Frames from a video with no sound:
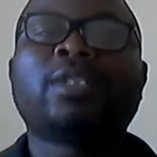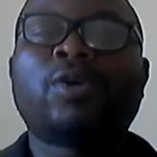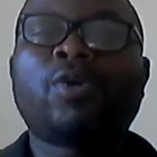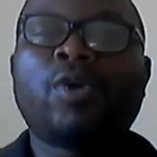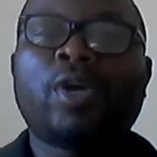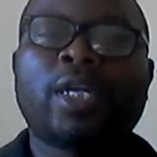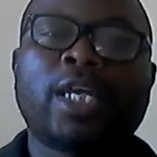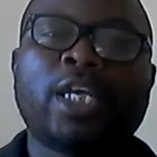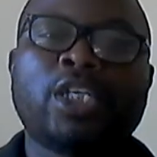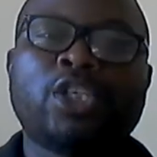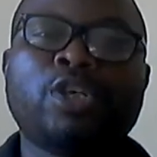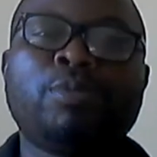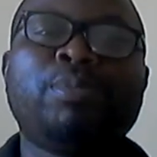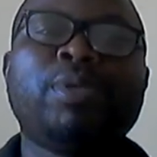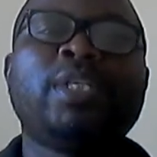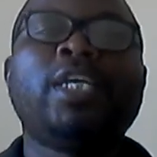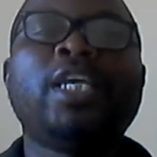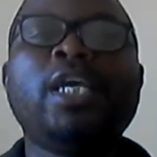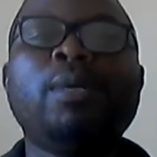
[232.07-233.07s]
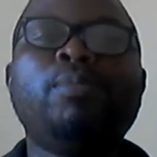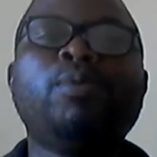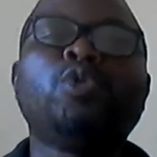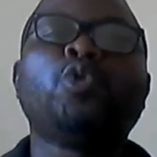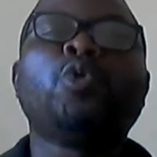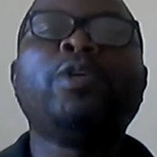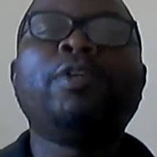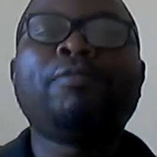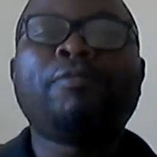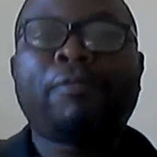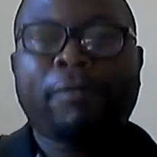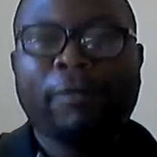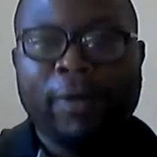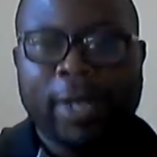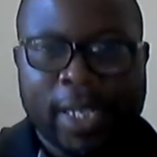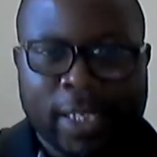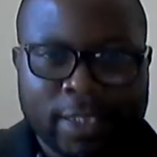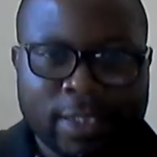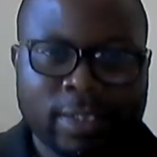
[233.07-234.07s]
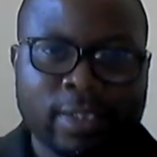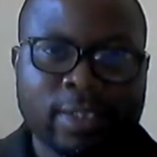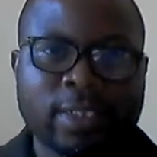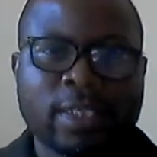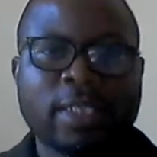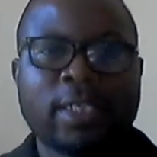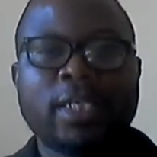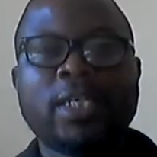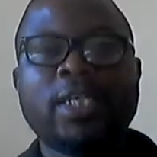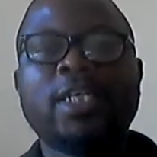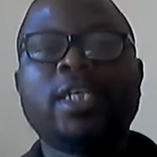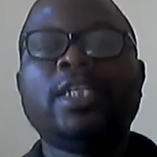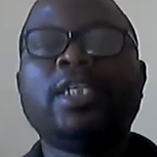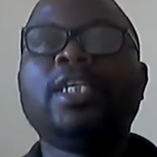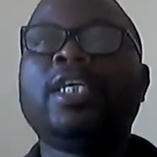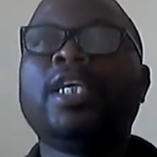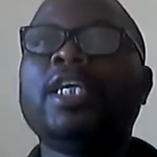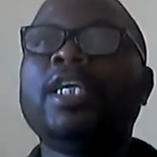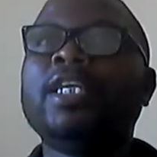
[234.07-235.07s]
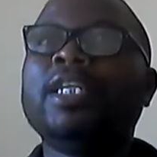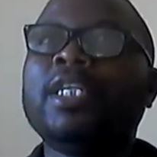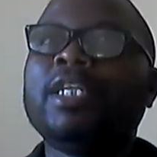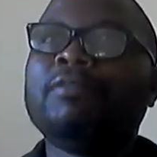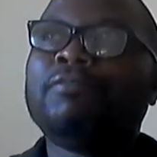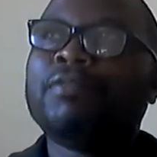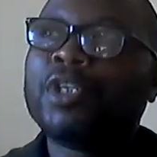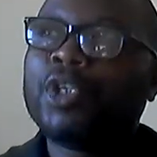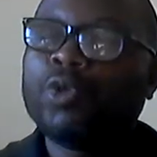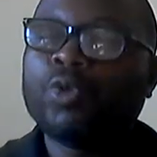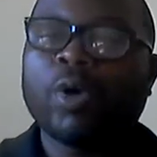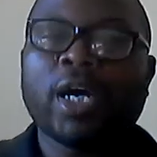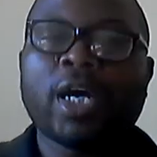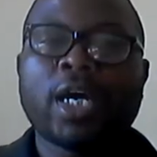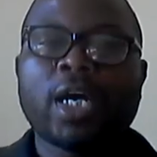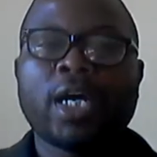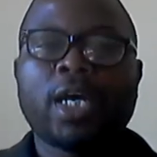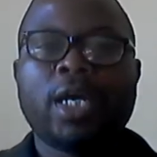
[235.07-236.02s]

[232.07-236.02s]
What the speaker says: organization been able to influence the individual